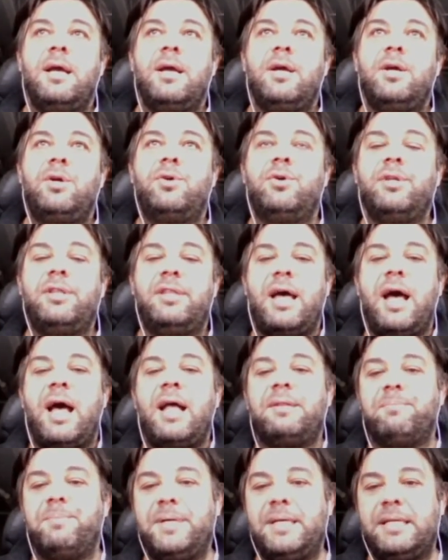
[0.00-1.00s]
Could
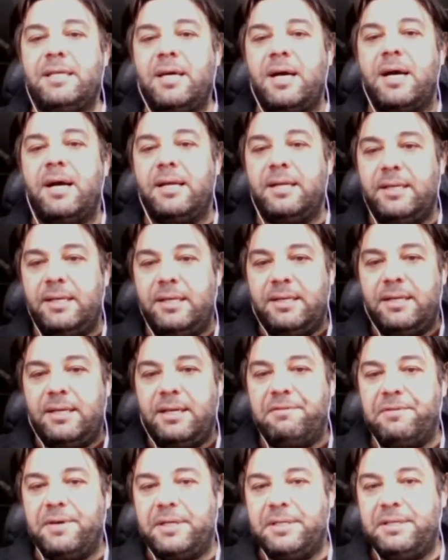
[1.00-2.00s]
that be done in an
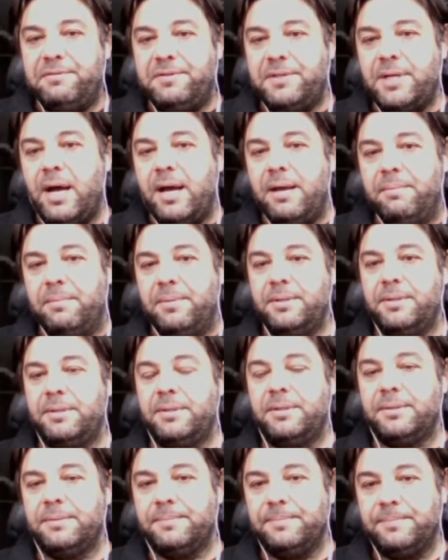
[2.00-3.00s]
effective time?
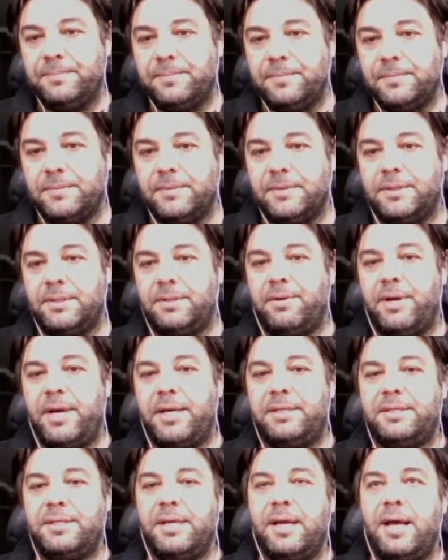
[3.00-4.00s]
All
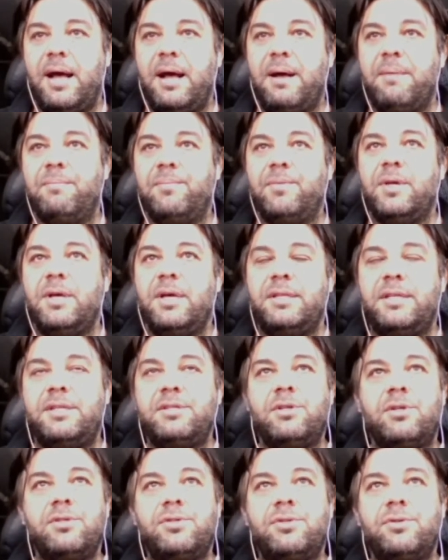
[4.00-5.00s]
right.
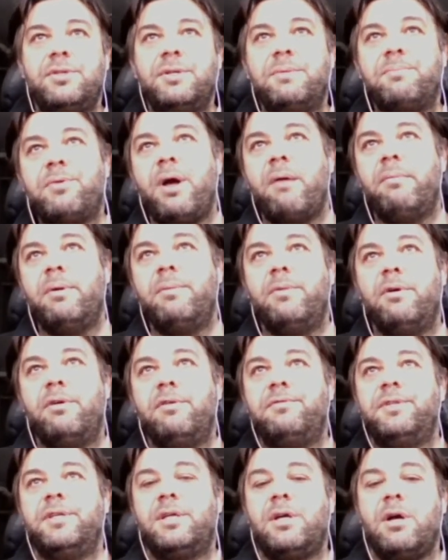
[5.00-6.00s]
There's also the problem
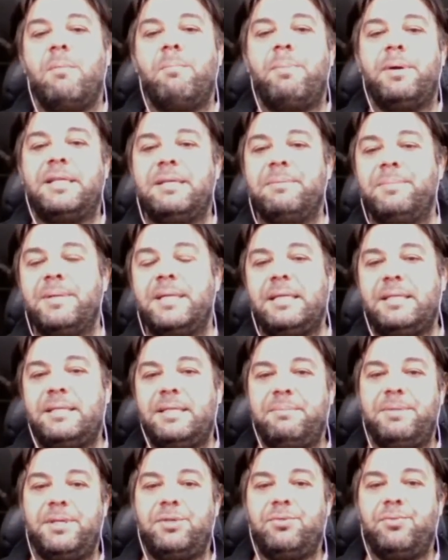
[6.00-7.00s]
of the
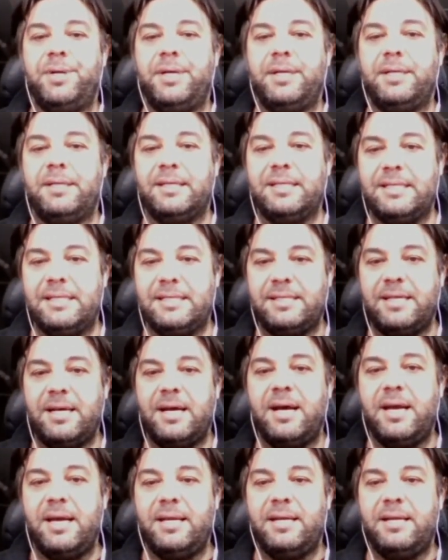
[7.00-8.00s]
compatibility between the
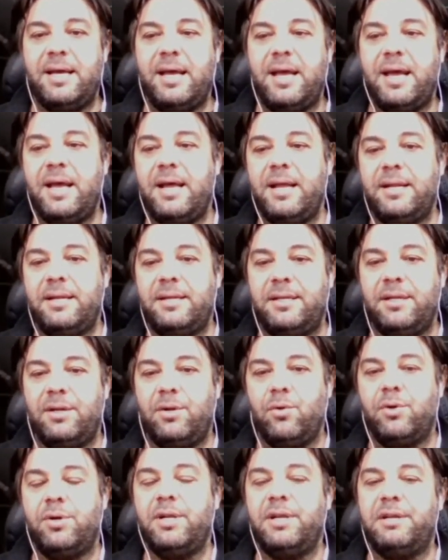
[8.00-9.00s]
design and the
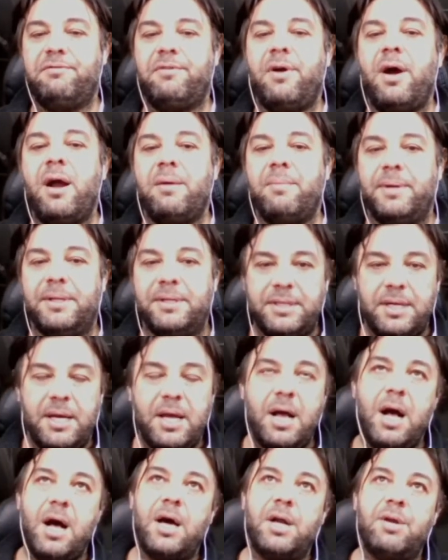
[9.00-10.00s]
local environment.
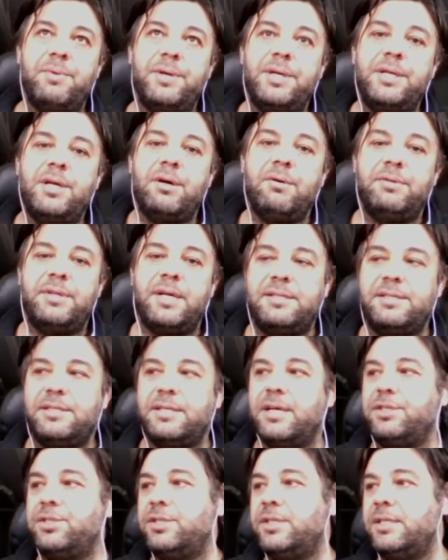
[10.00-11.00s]
How do we know that
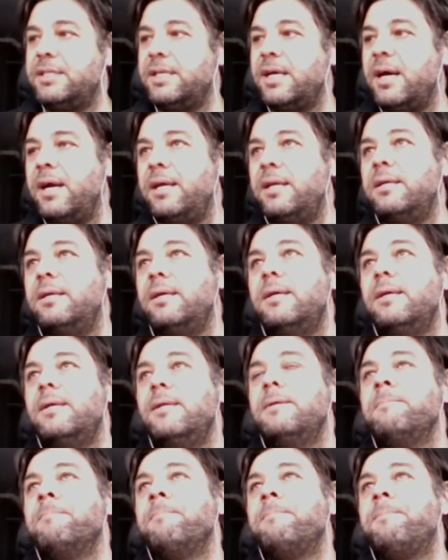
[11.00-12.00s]
such design
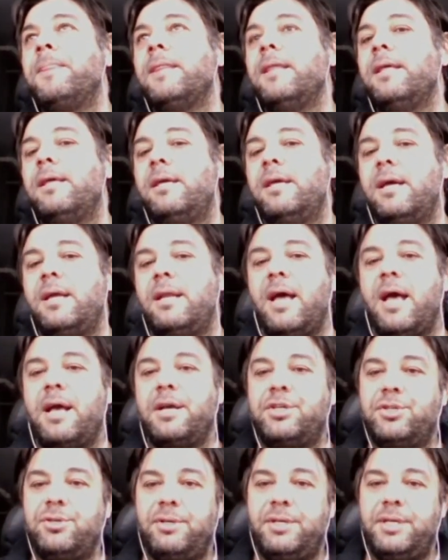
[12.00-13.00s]
can
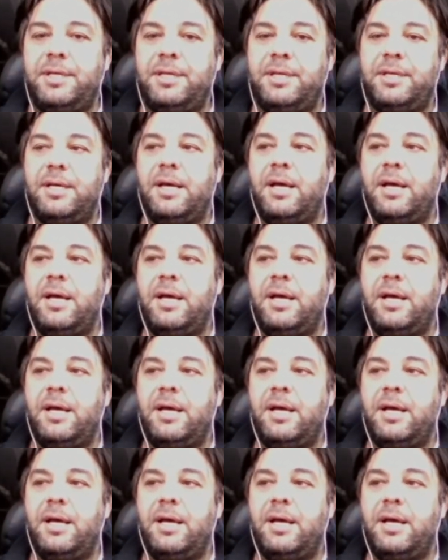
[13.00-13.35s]
actually